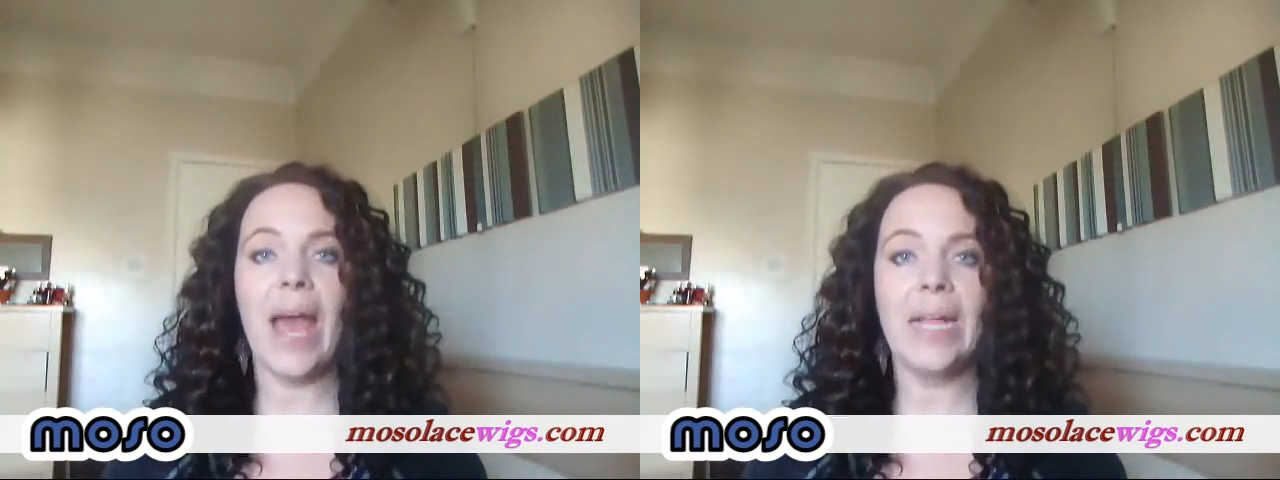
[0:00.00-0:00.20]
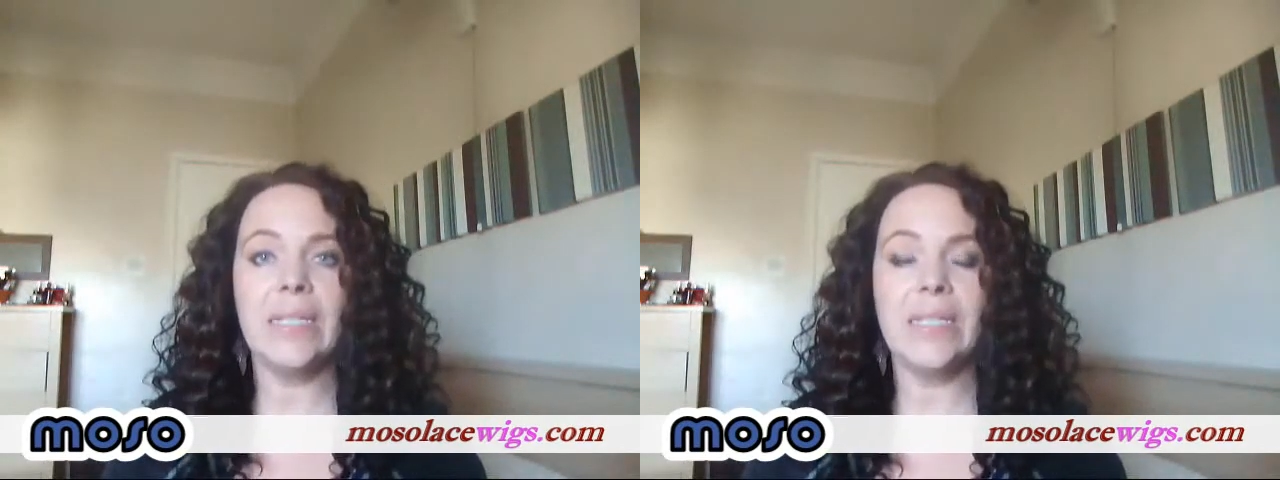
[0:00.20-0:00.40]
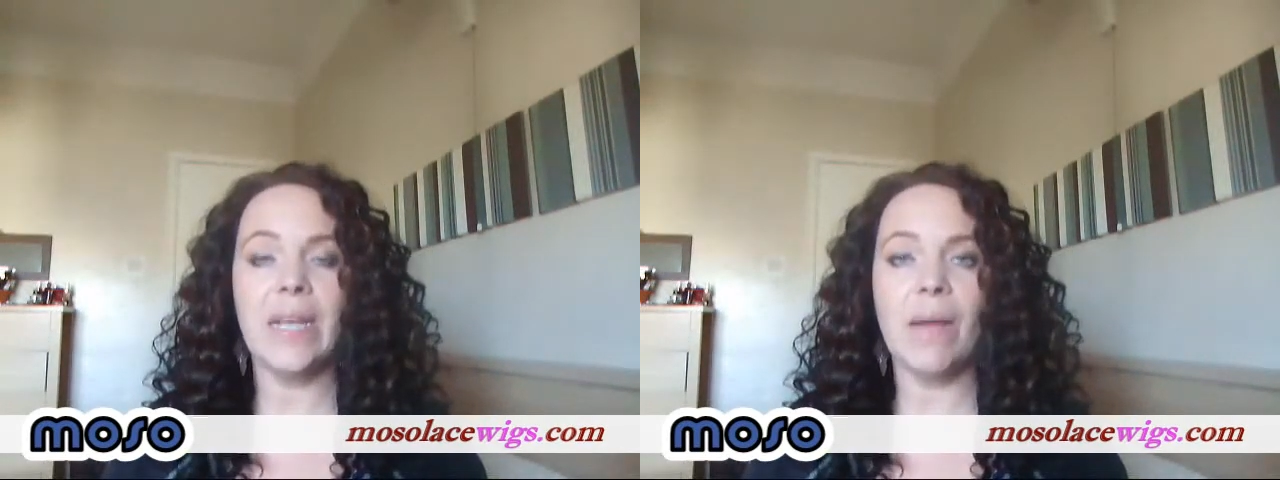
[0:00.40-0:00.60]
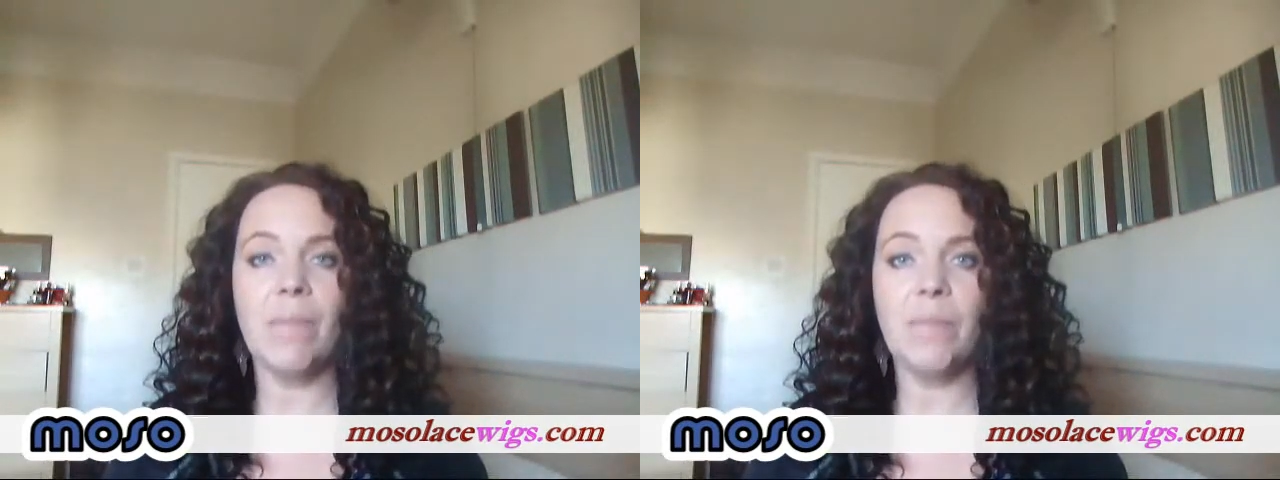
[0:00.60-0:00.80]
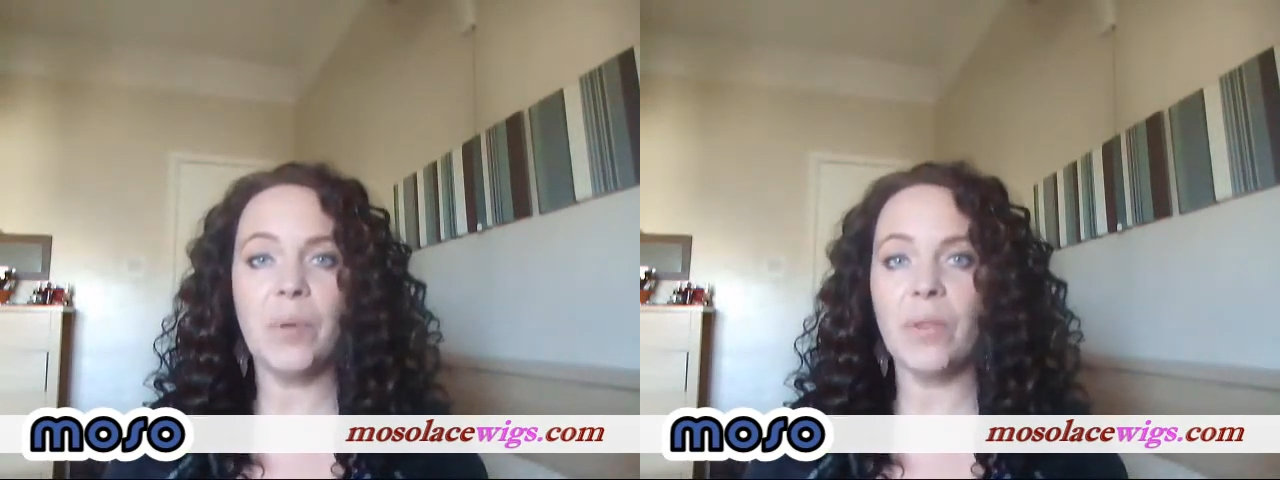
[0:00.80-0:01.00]

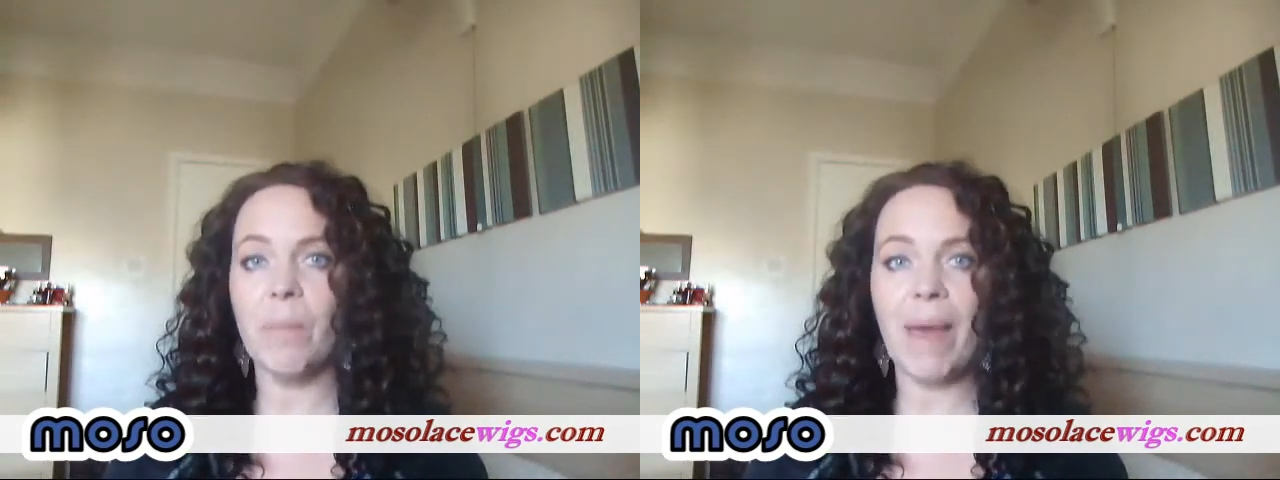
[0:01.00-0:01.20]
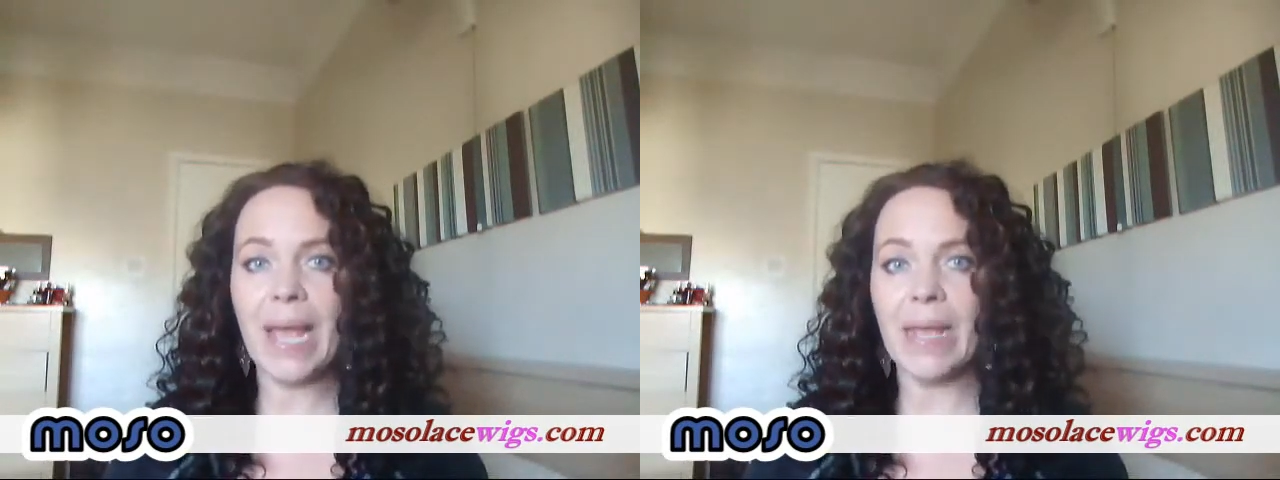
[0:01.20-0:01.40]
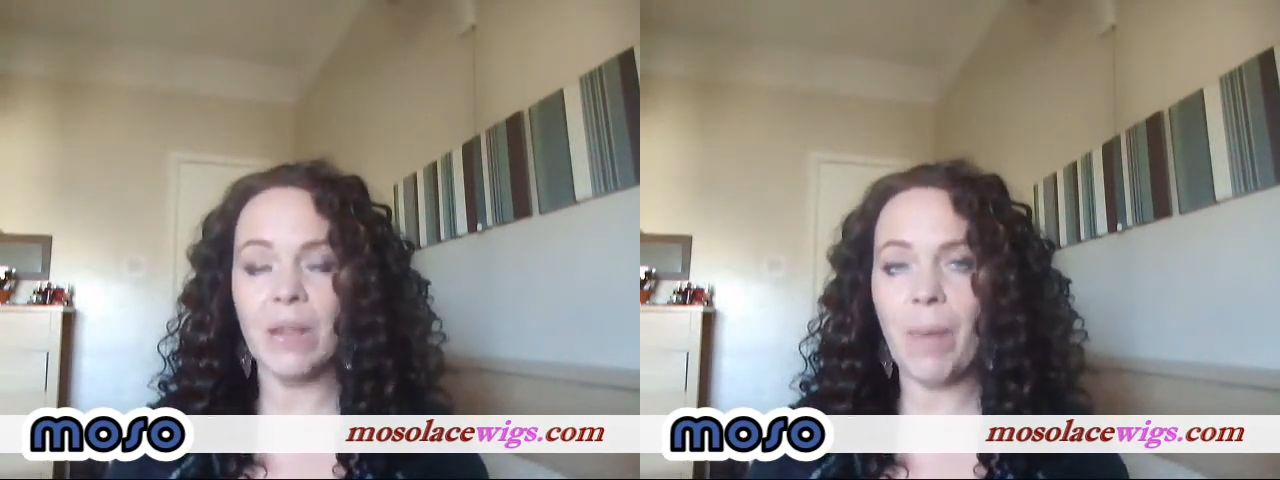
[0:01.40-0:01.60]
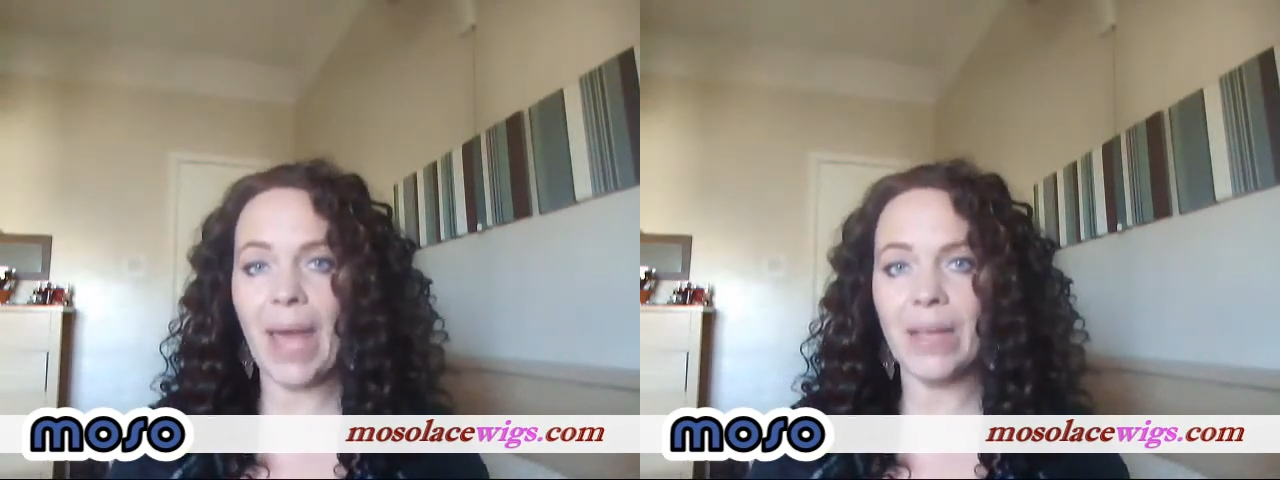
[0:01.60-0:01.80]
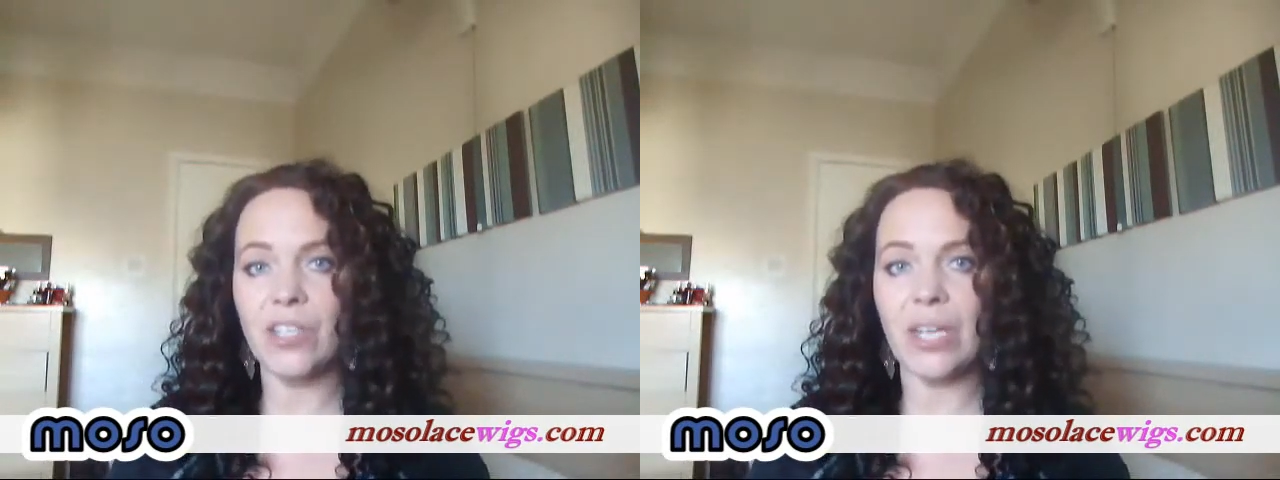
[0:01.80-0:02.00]
and put them back in the
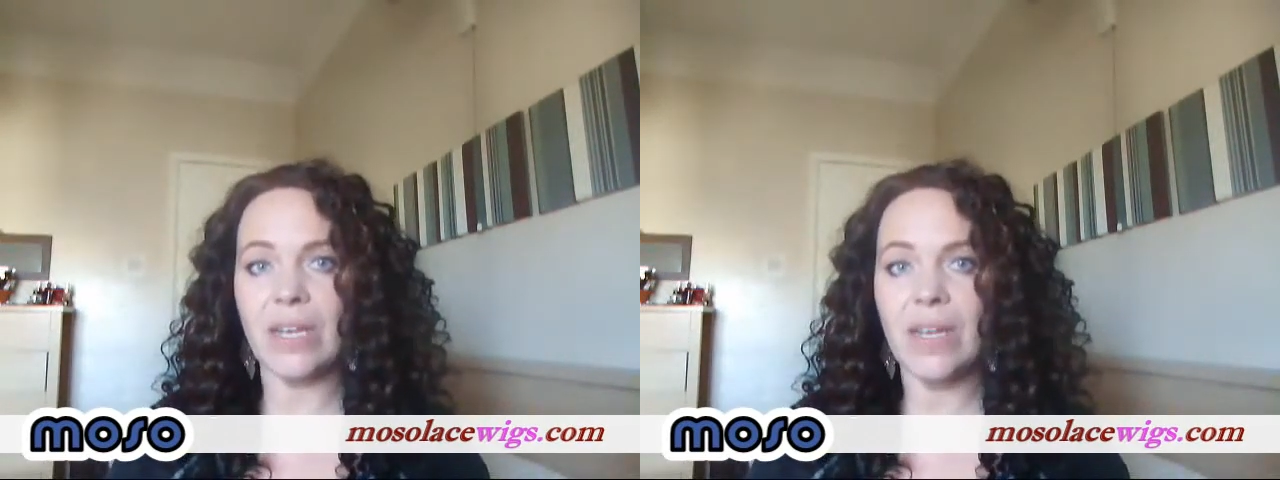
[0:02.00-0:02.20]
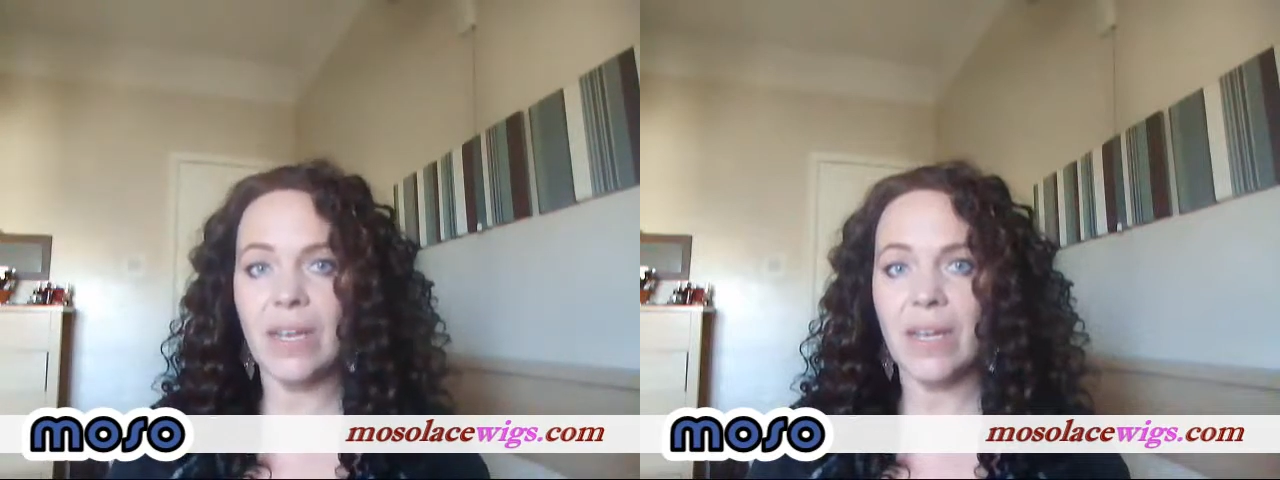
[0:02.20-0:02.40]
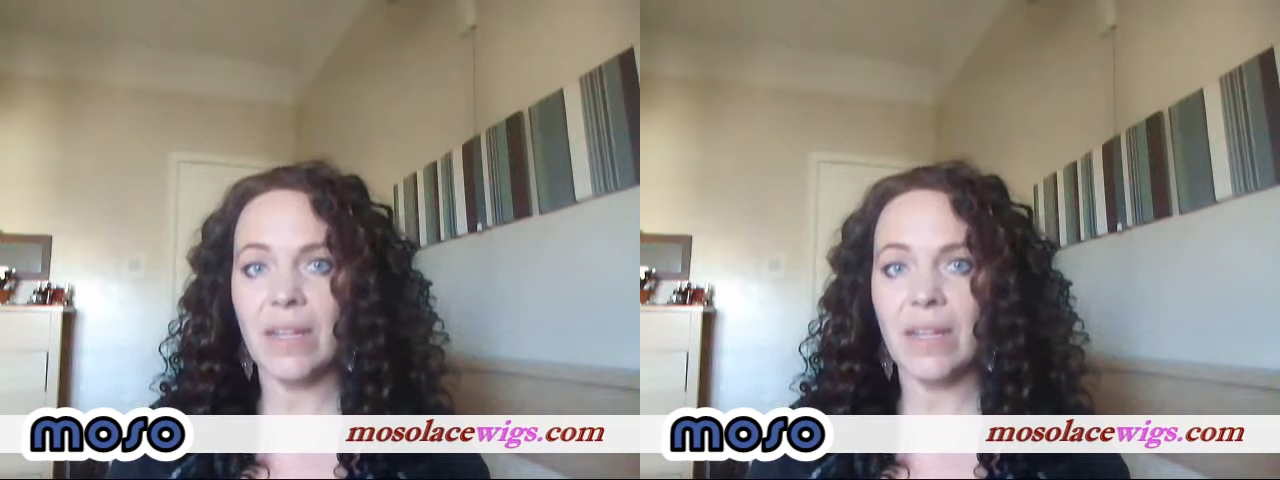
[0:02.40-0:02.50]
packaging.